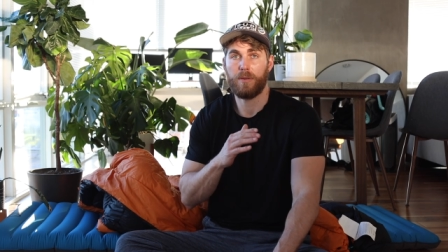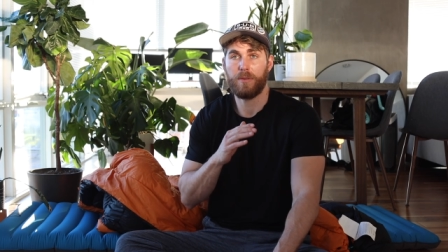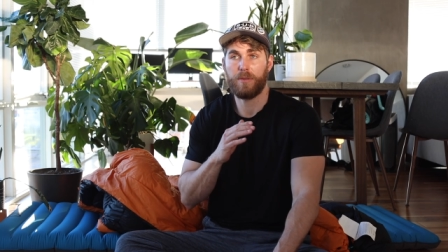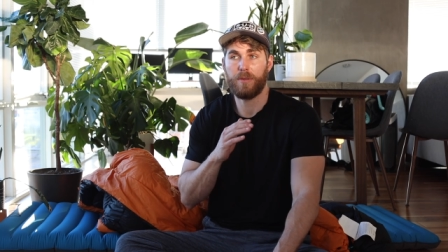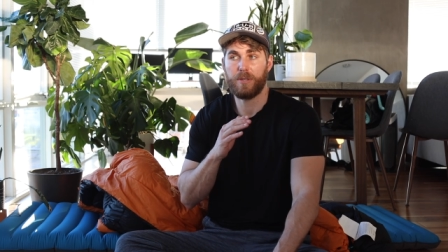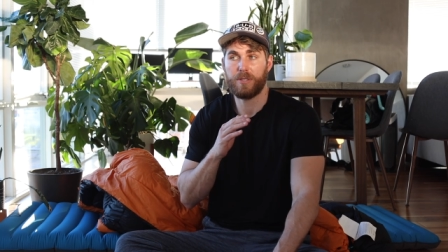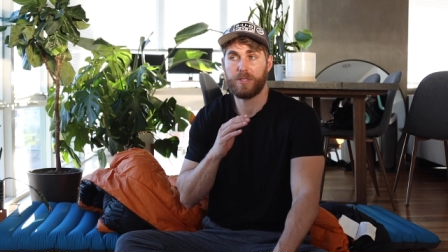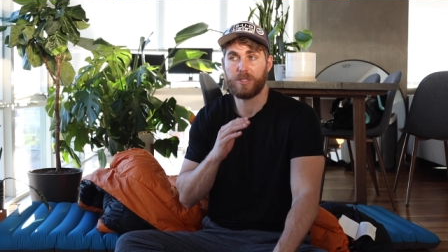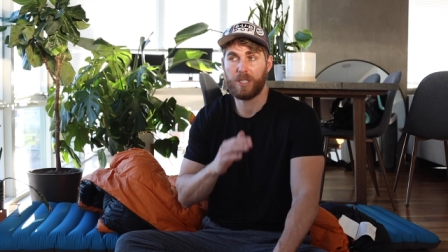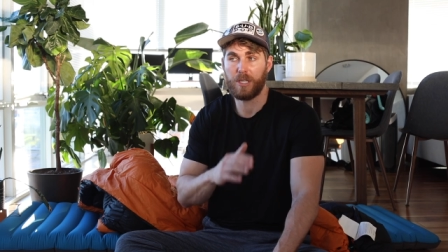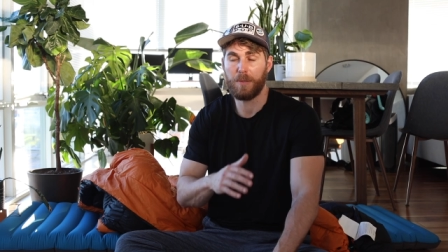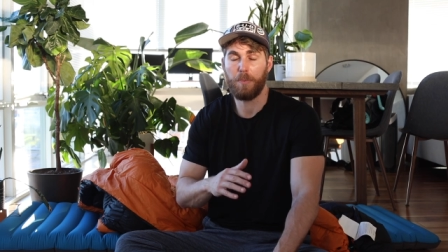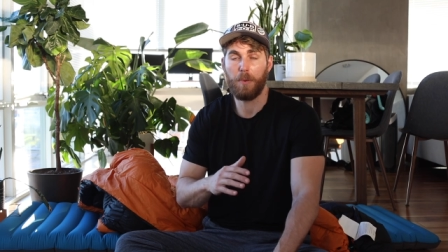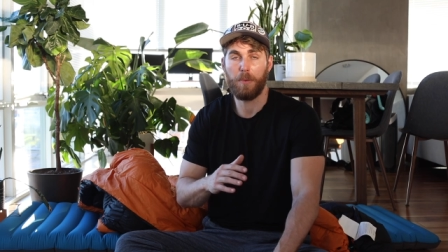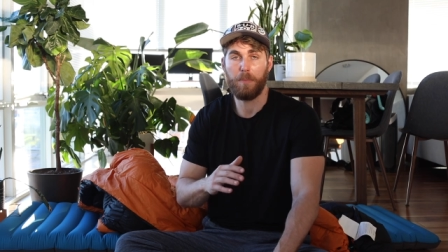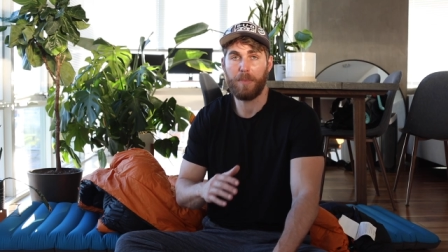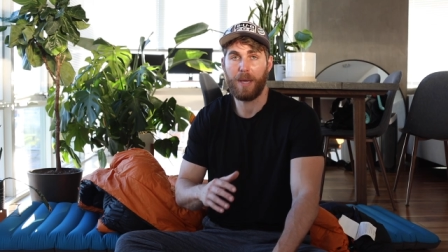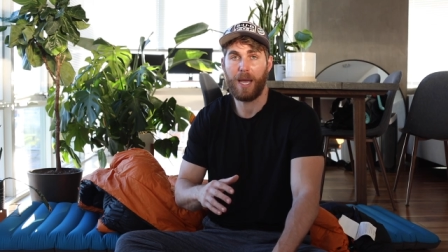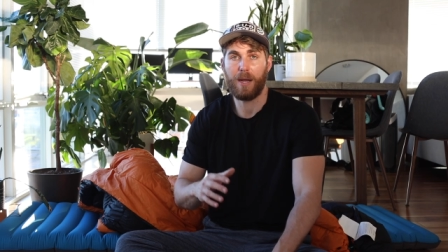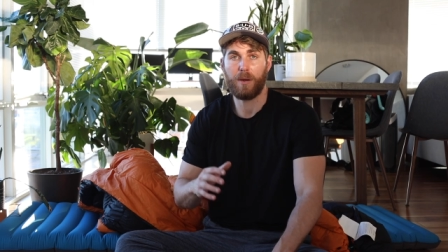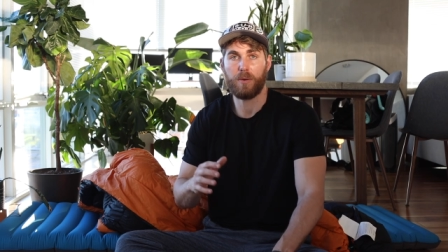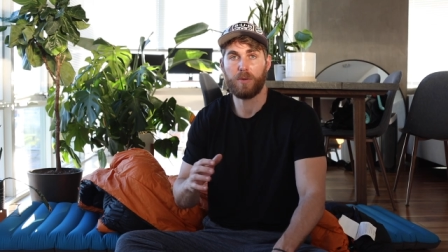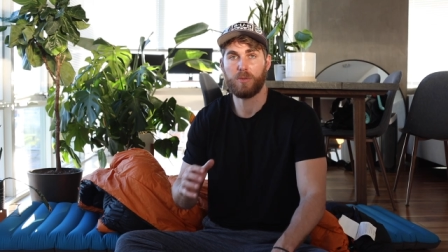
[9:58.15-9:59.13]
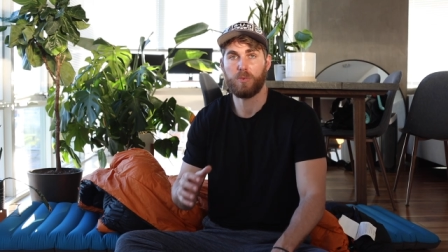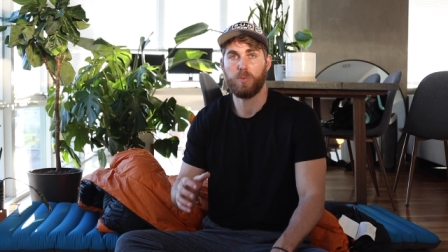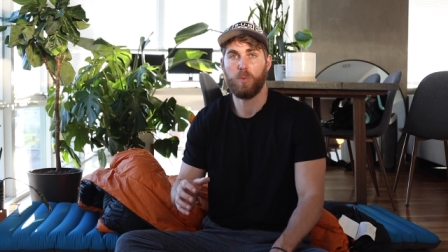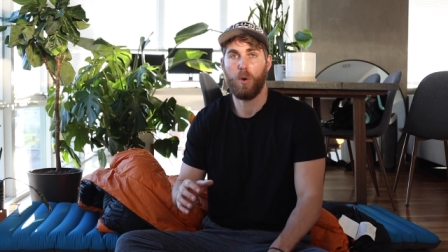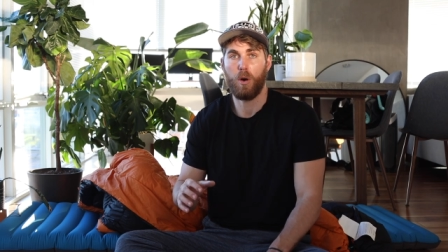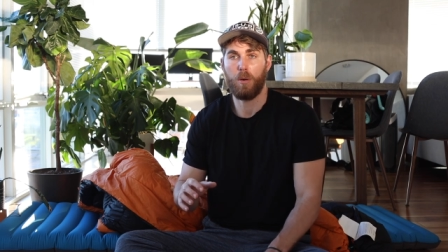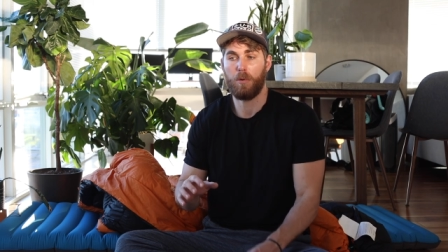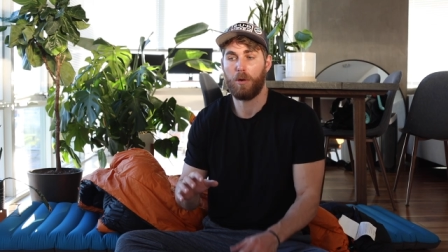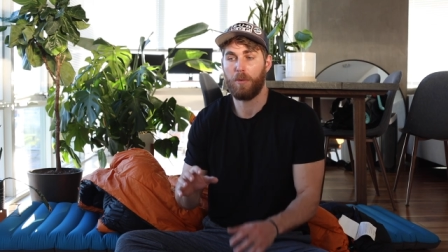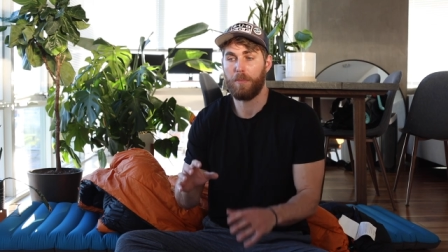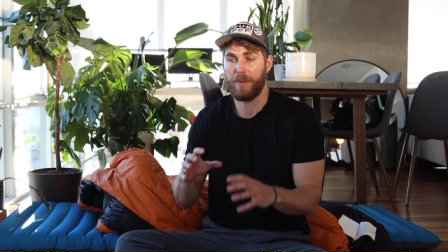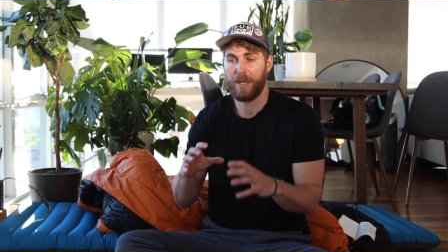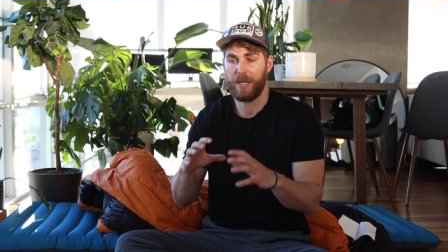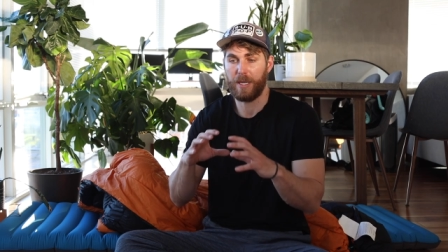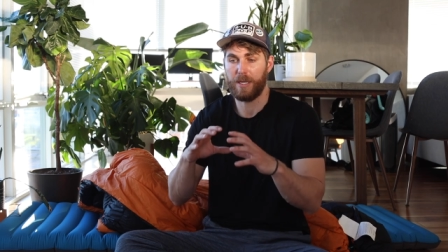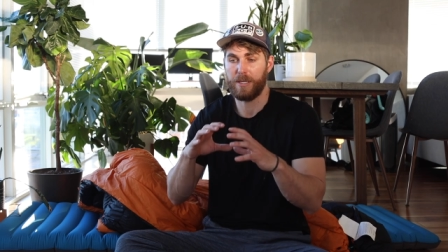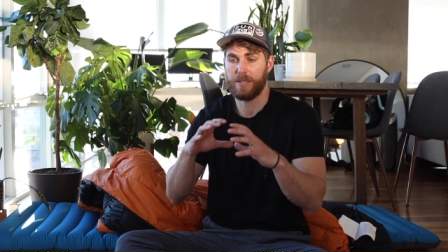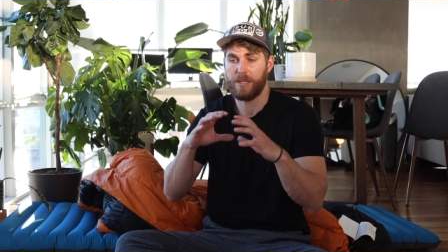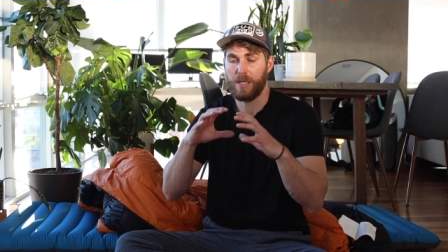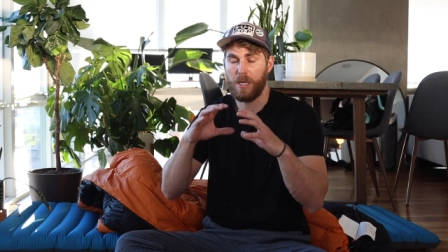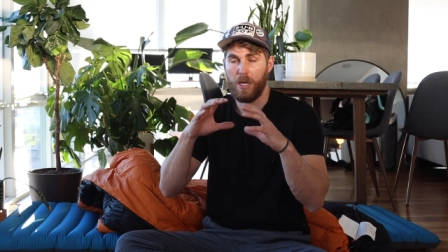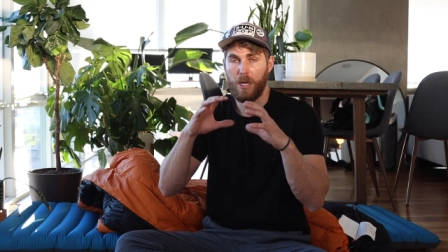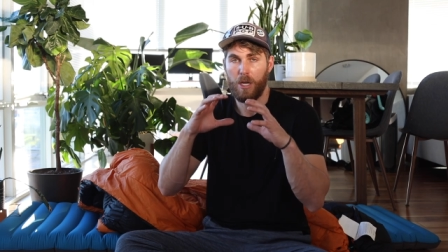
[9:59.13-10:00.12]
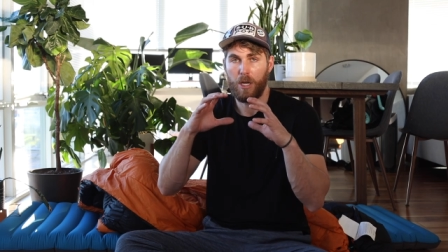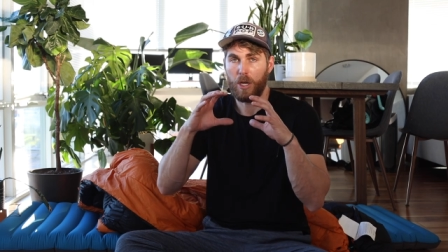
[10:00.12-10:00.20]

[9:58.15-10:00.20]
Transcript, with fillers: the sleeping bag was warmer because